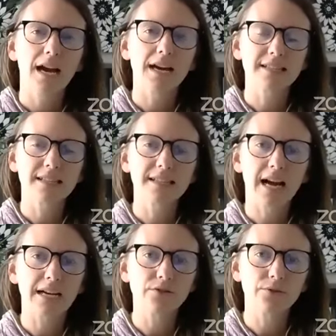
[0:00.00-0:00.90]
as I
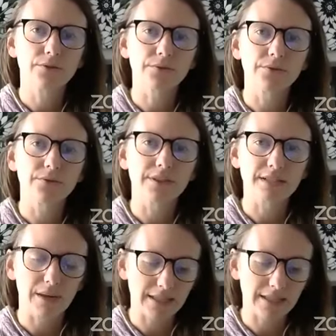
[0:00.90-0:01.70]
guide you through this